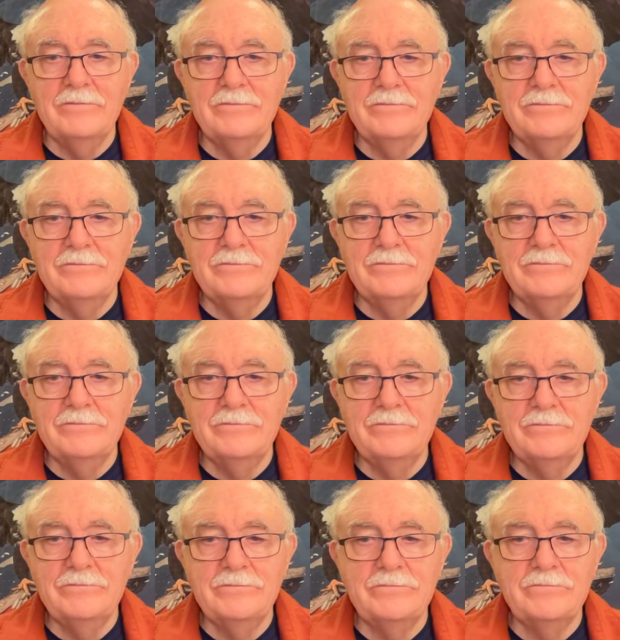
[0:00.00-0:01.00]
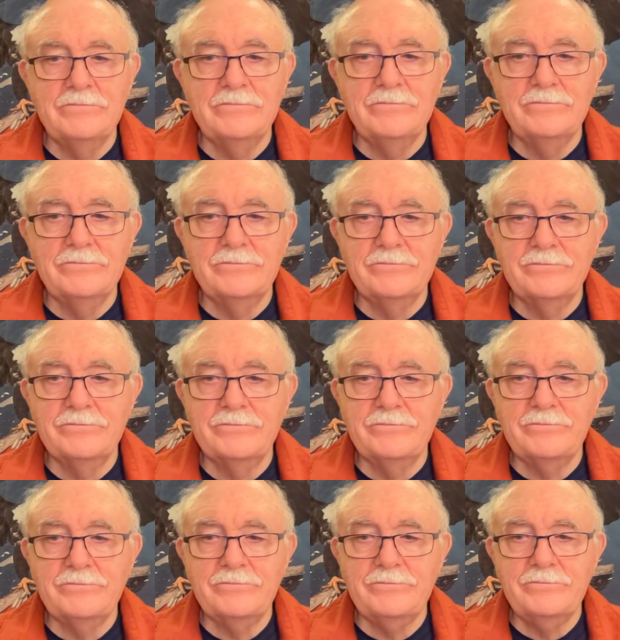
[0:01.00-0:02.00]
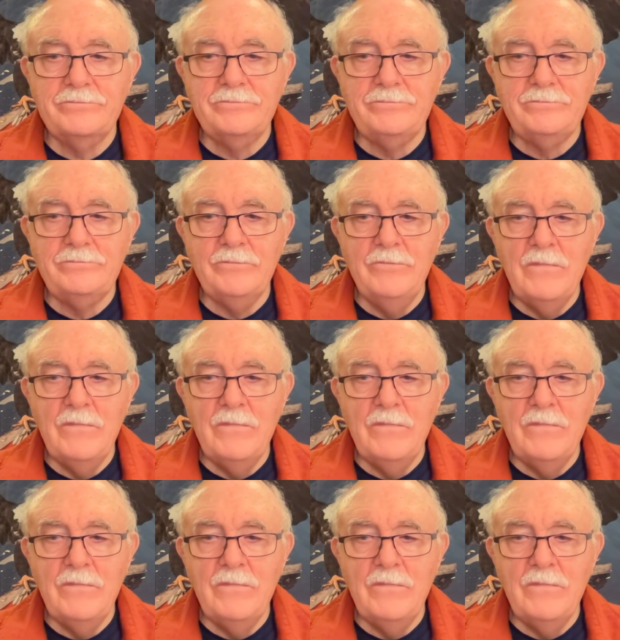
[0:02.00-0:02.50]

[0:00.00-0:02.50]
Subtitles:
Nobody speaks.